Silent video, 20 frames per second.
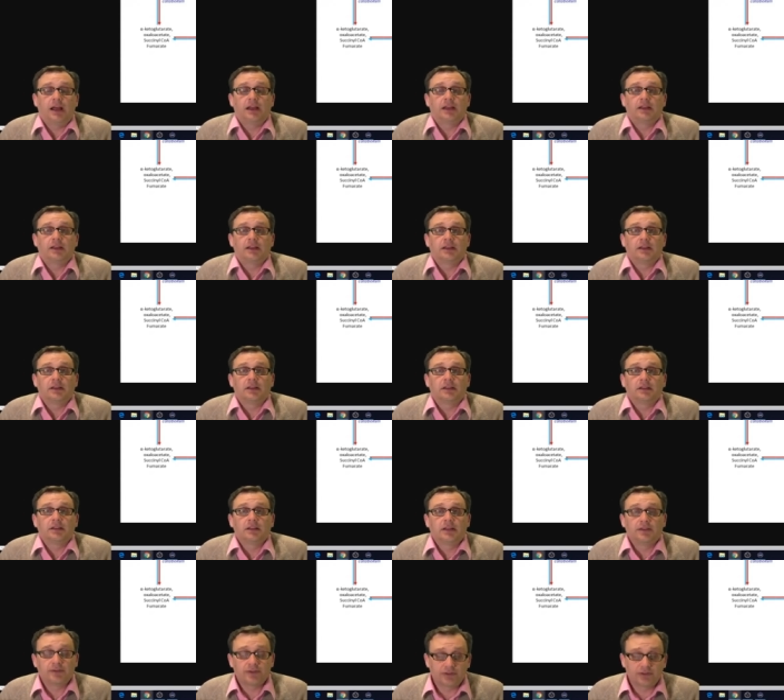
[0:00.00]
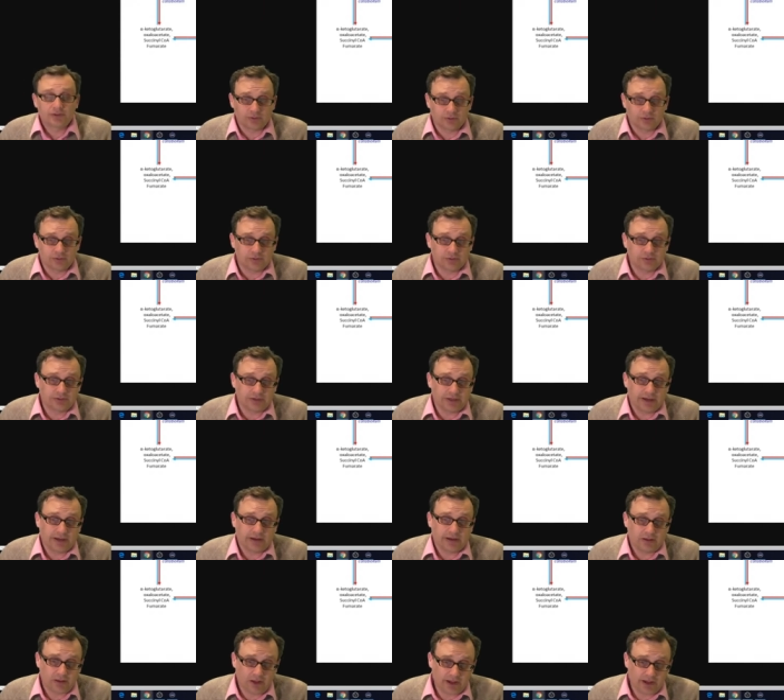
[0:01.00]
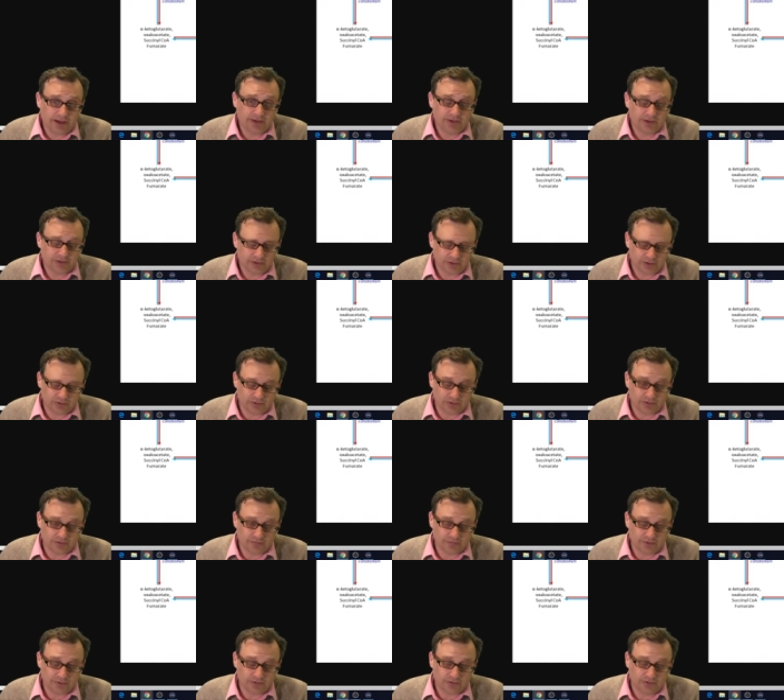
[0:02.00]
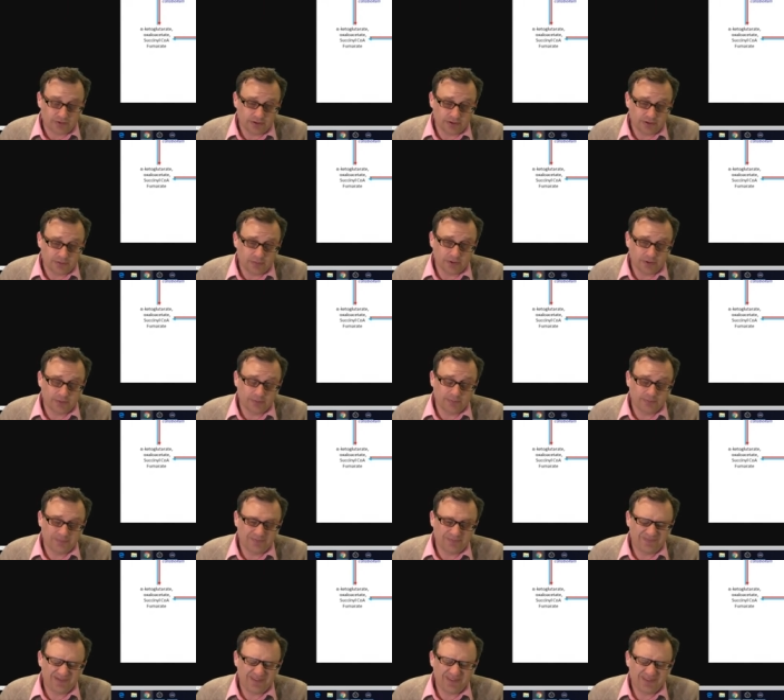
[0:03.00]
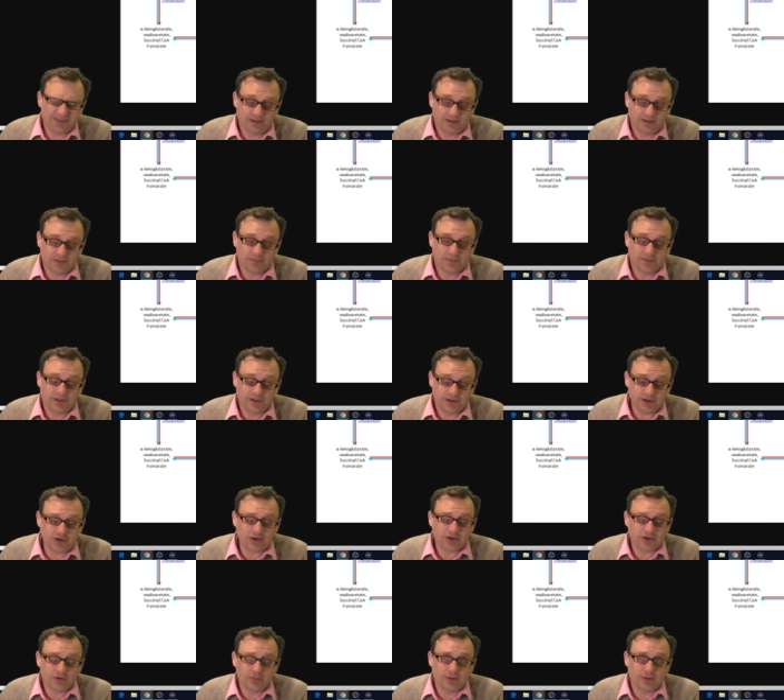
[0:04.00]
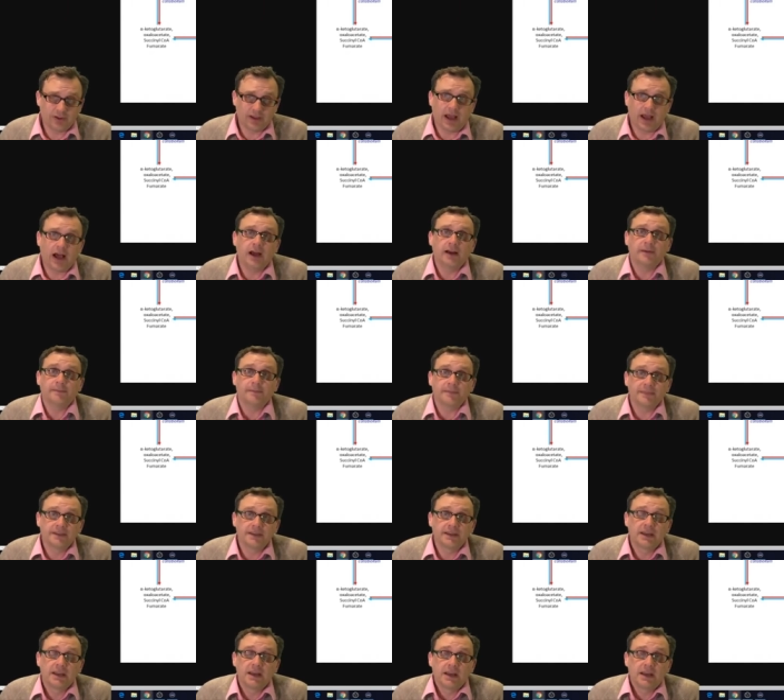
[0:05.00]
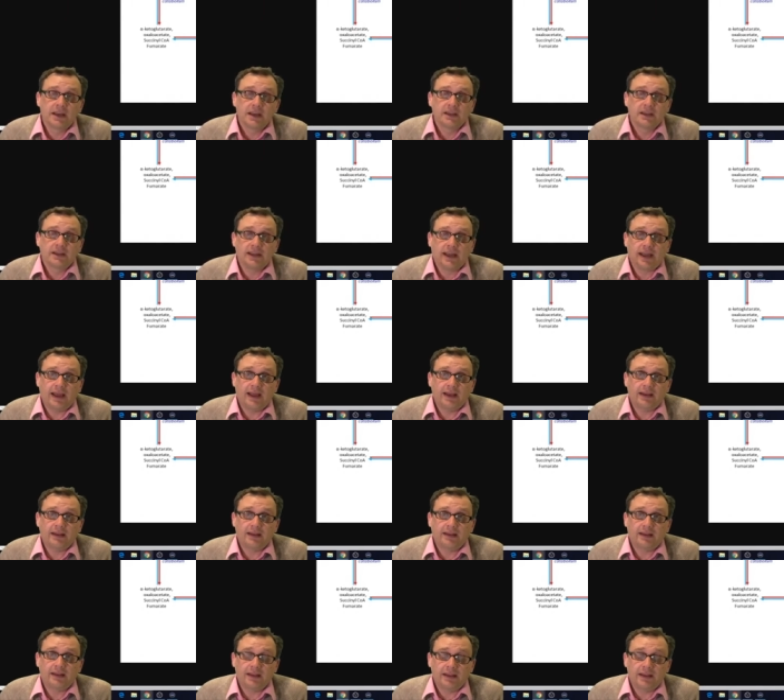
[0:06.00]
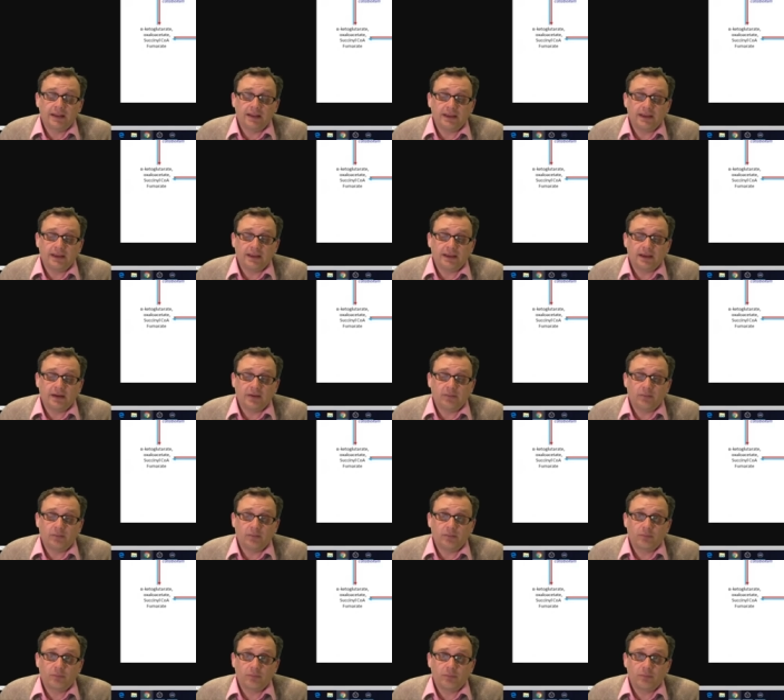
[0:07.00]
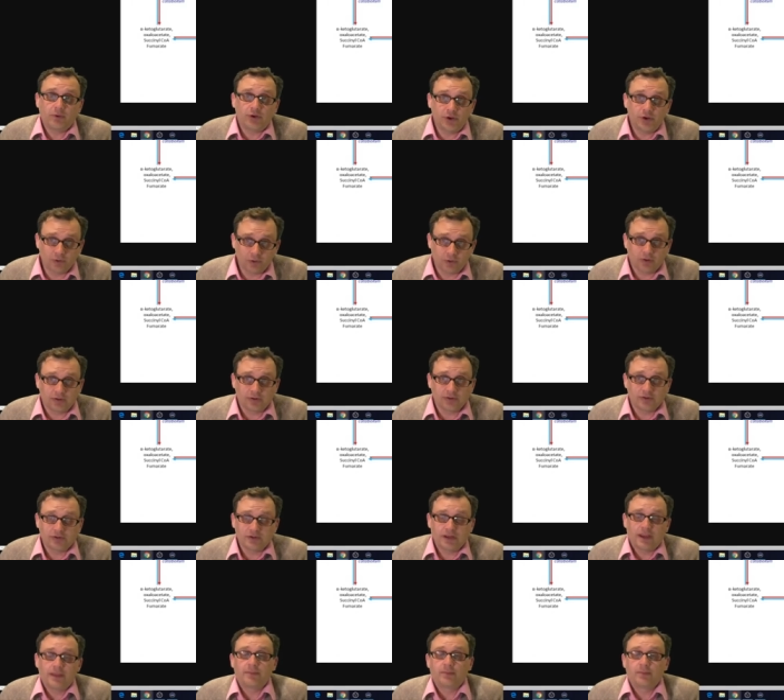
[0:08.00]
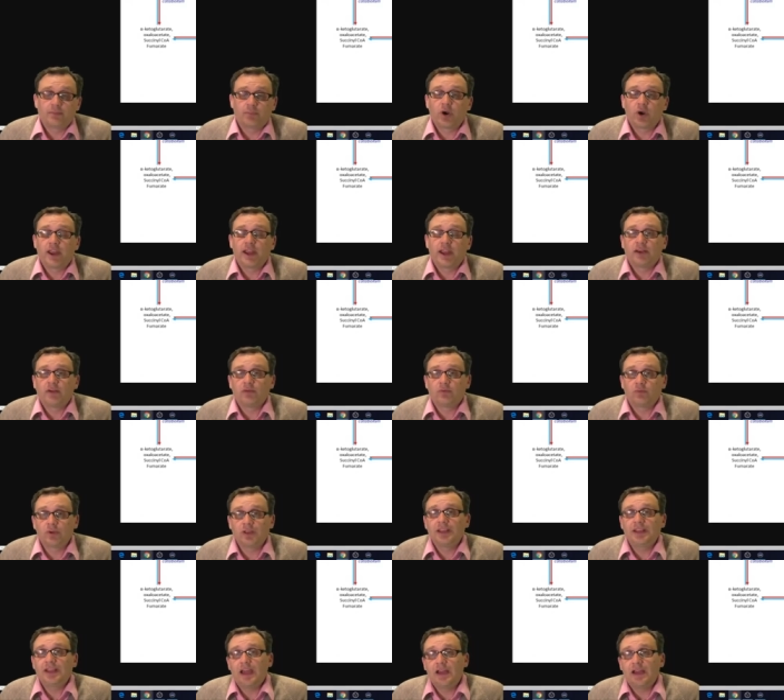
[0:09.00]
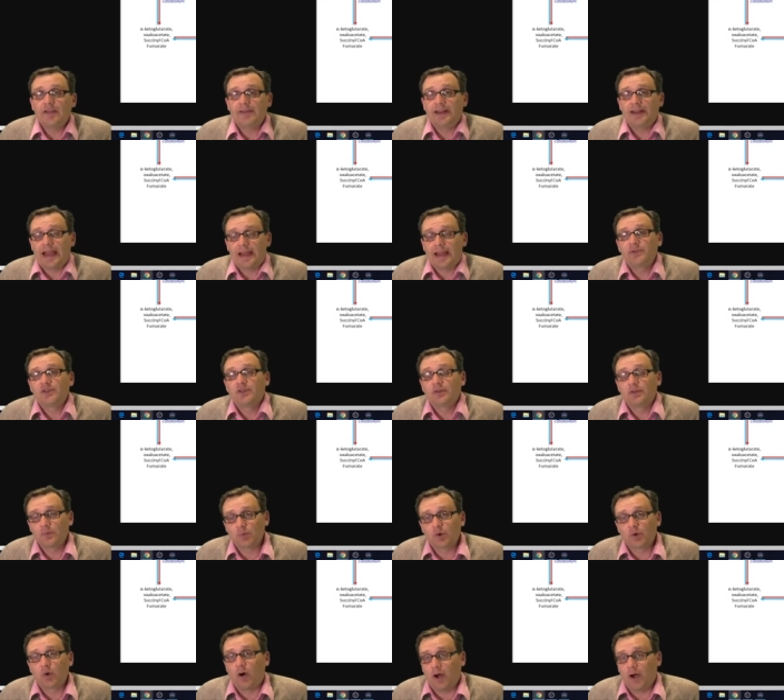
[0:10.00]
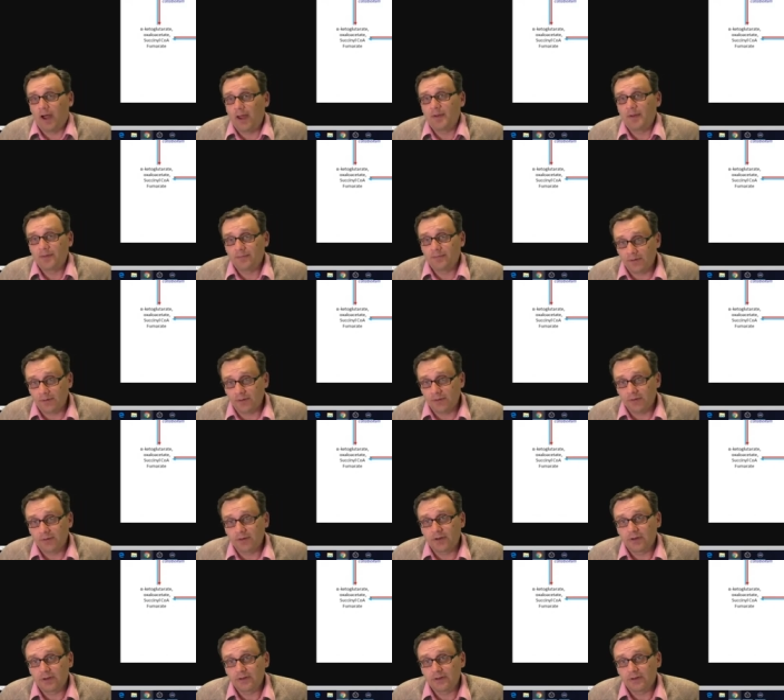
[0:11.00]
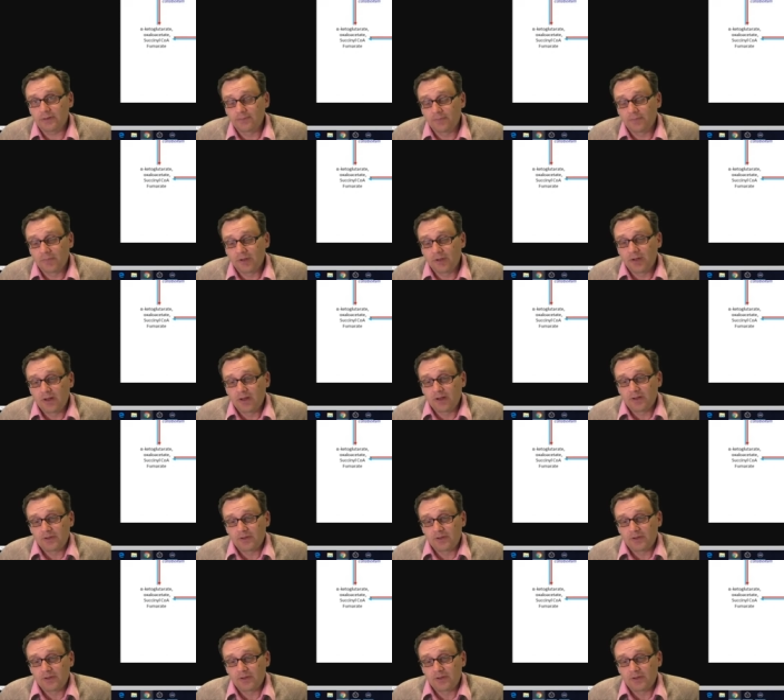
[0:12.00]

uh, liver stores and our glycogen stores of glucose? Well, the, the issue becomes that the neurons and the brain really have an absolute requirement for glucose.